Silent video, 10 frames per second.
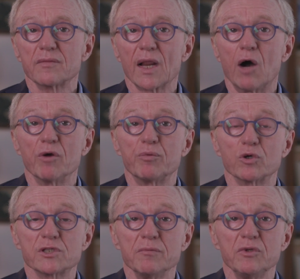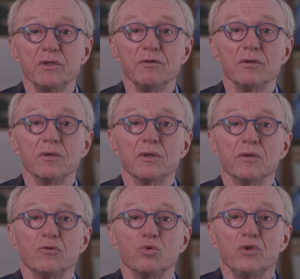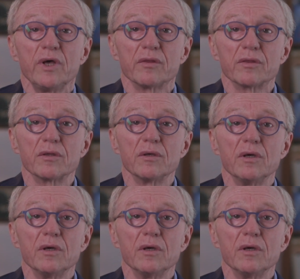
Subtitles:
our proximity to death,